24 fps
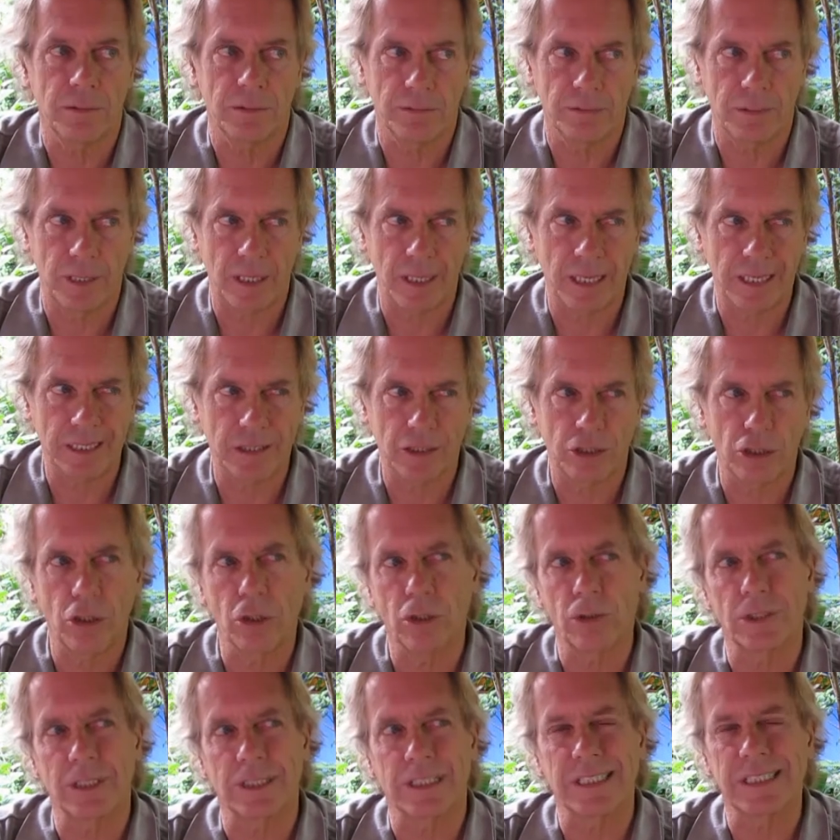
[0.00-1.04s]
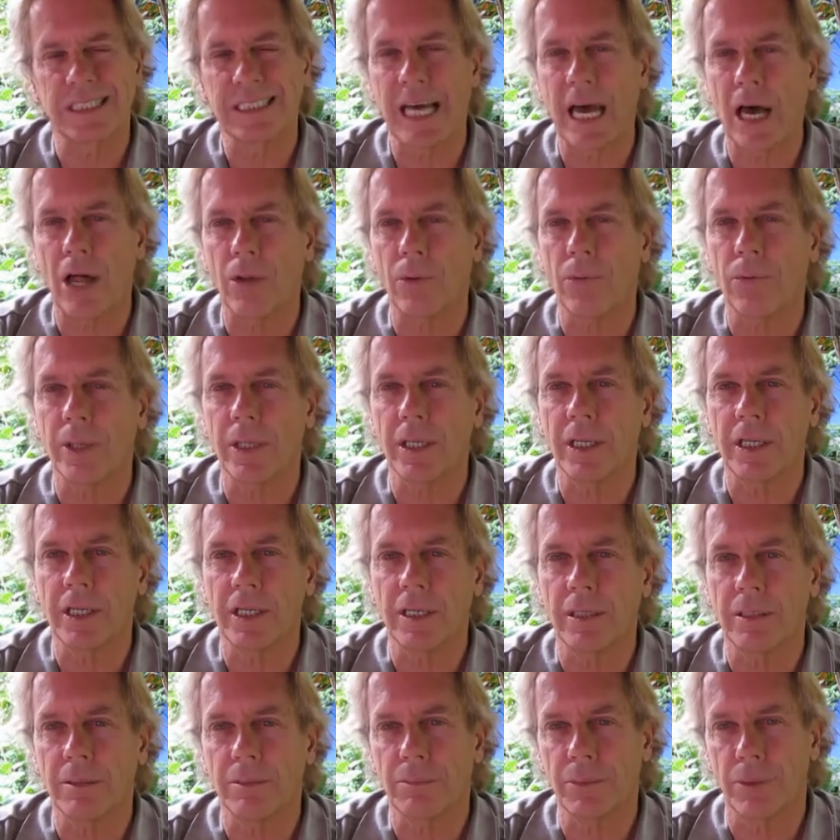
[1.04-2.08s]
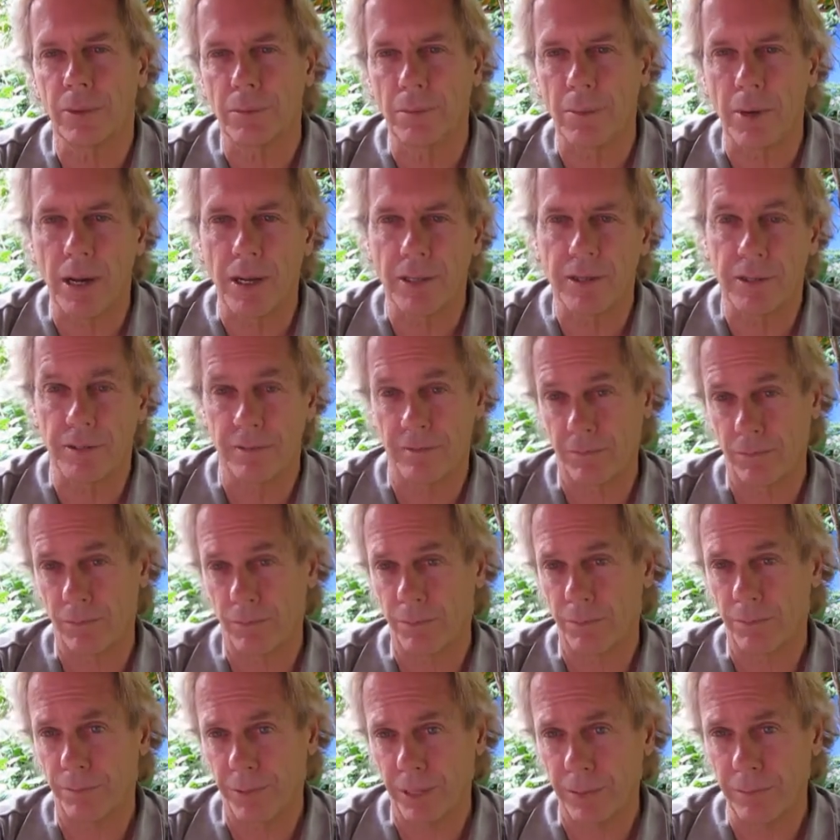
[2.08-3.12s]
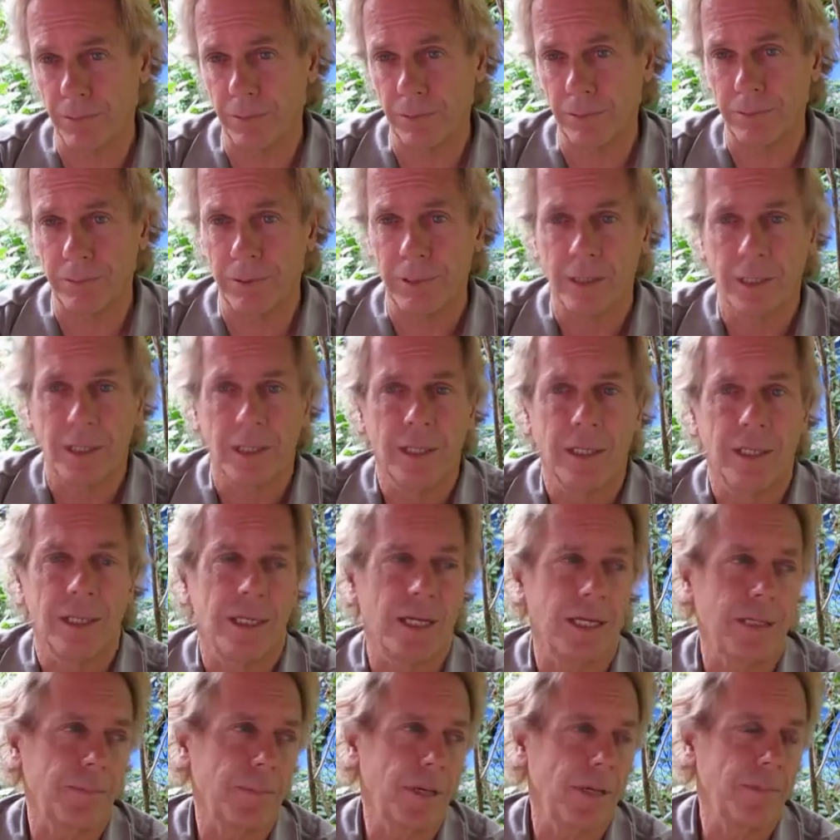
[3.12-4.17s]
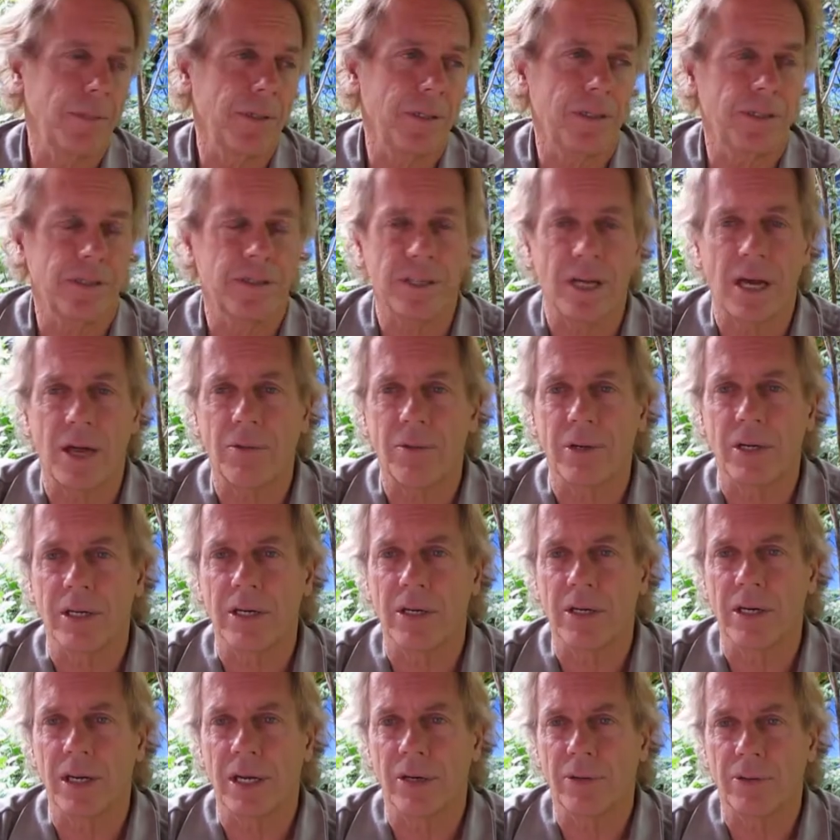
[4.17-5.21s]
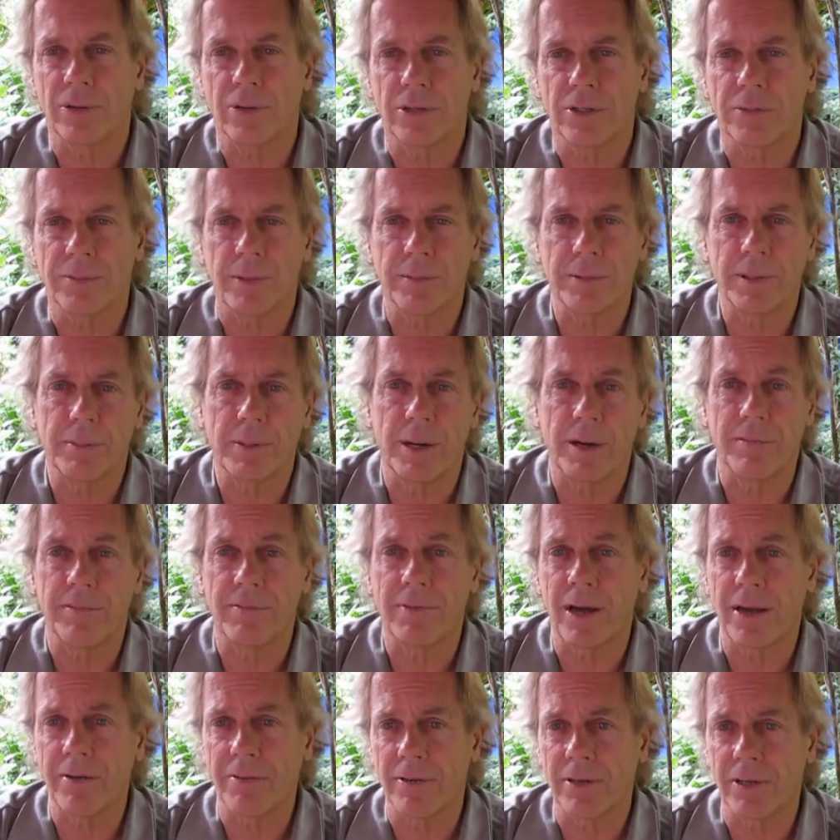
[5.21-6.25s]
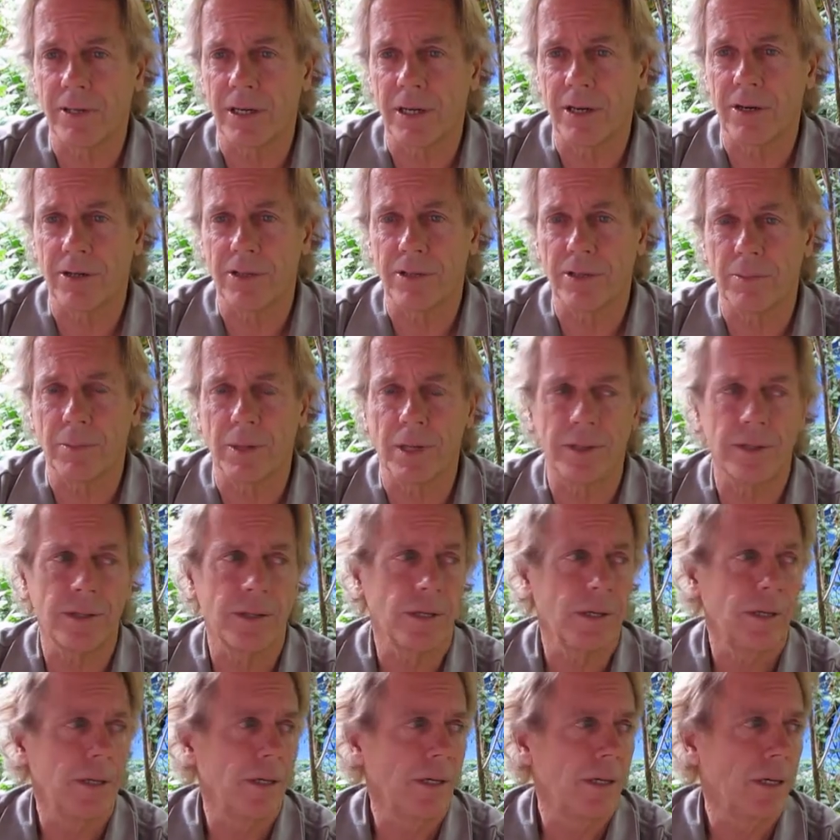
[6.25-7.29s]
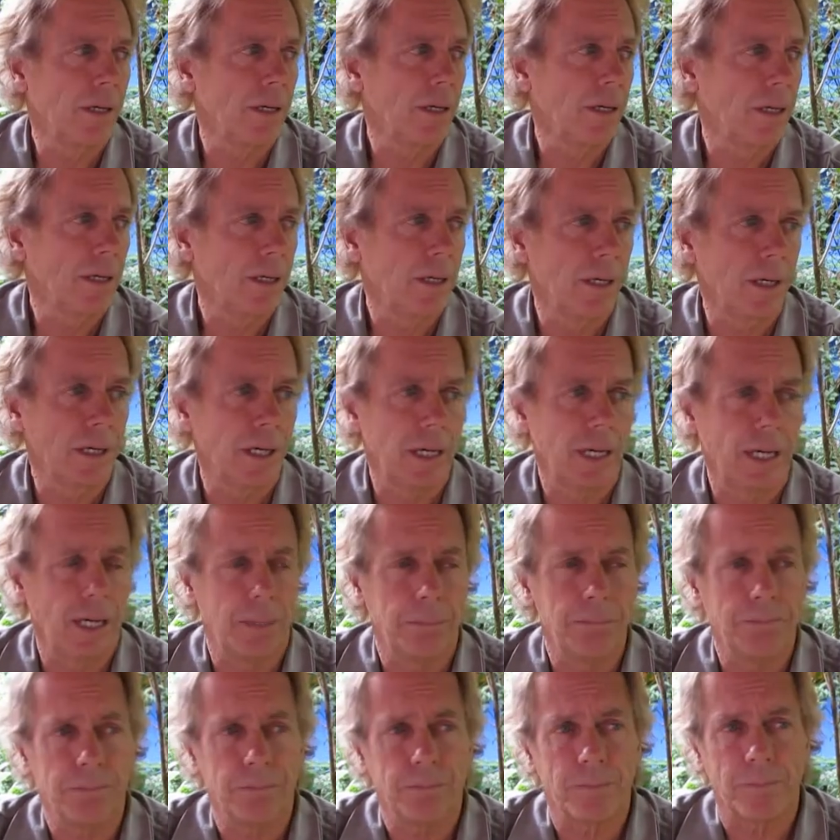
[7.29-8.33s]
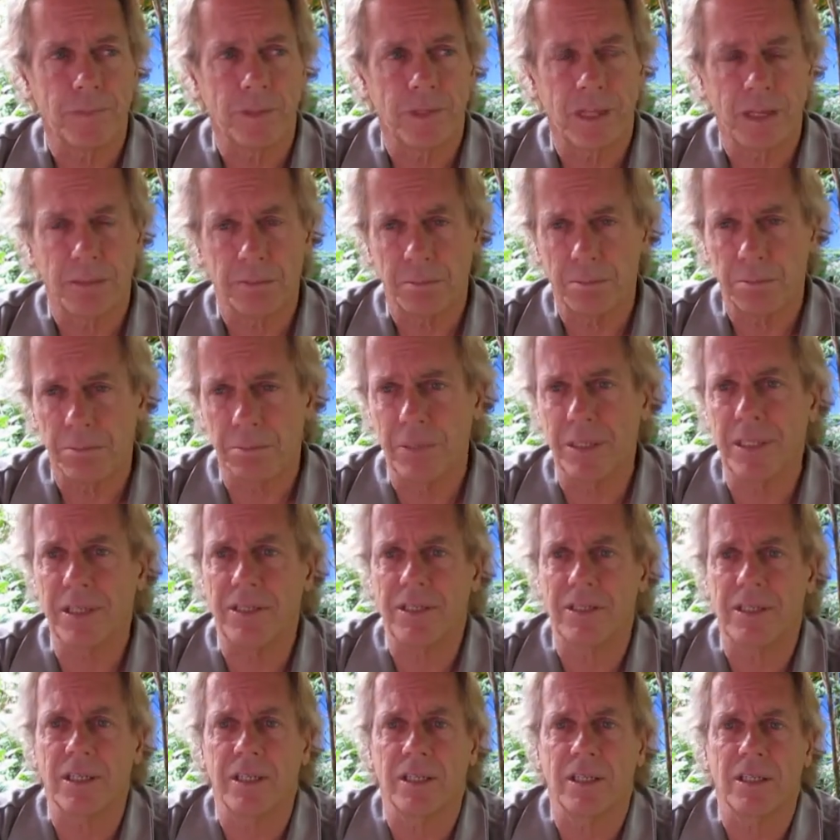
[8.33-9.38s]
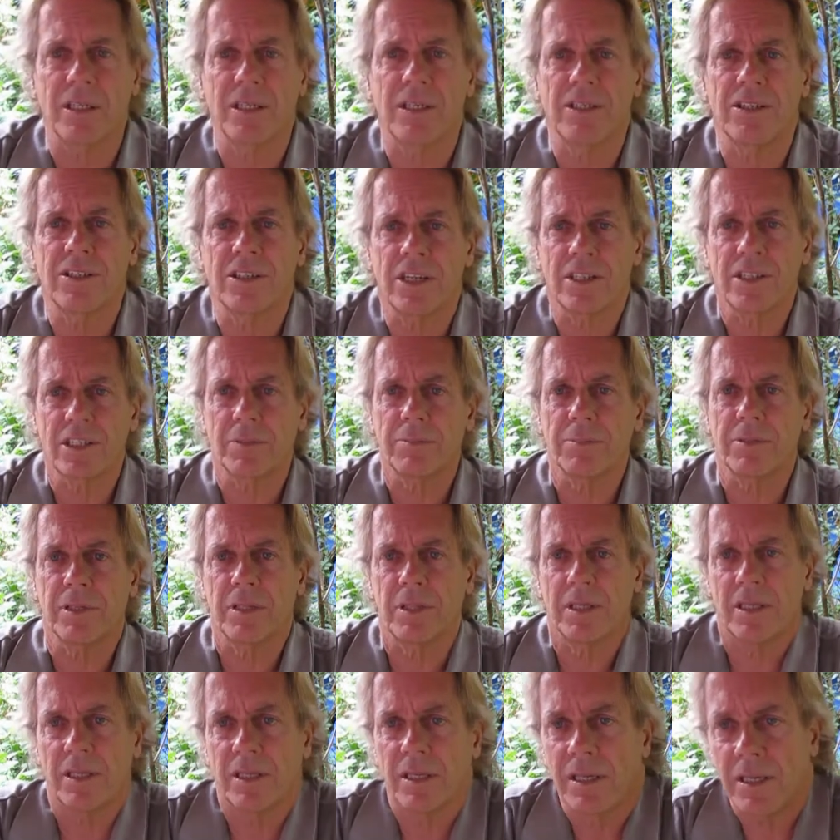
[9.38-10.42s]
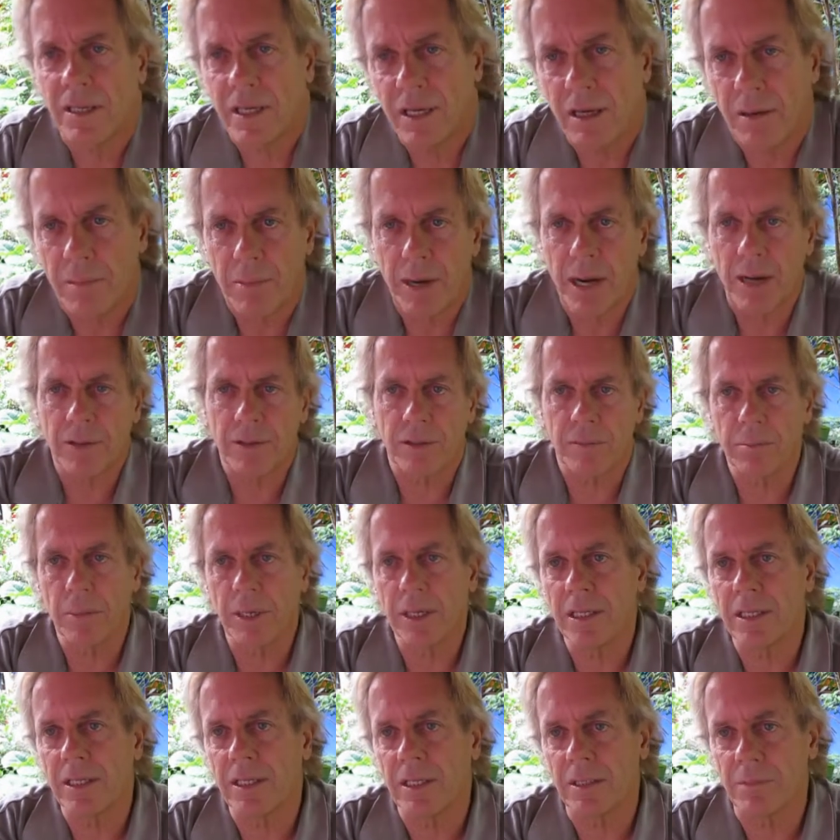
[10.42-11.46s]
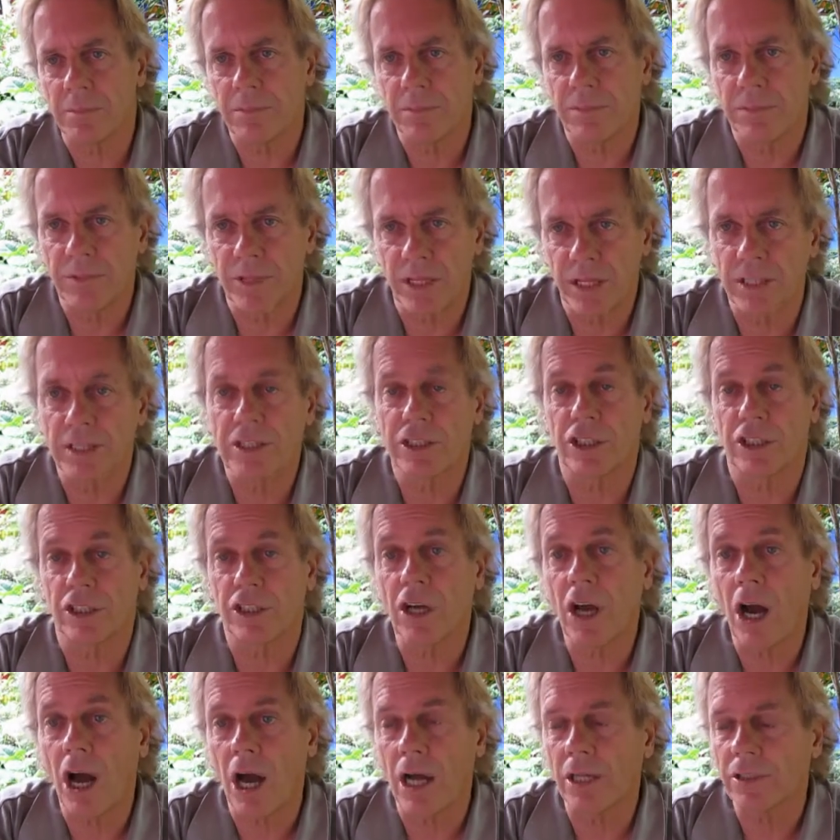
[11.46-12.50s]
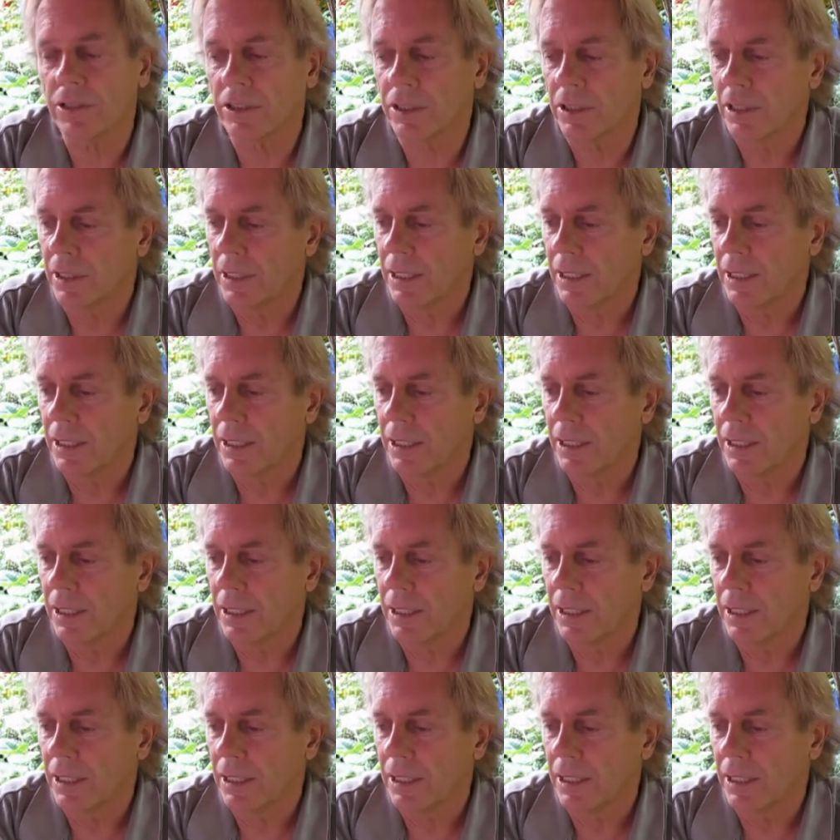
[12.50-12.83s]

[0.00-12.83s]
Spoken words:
I like to know the salary per month of people. Like maybe the salary here in Ecuador is probably about $500 a month. That means it sets up the amount of money that things should cost.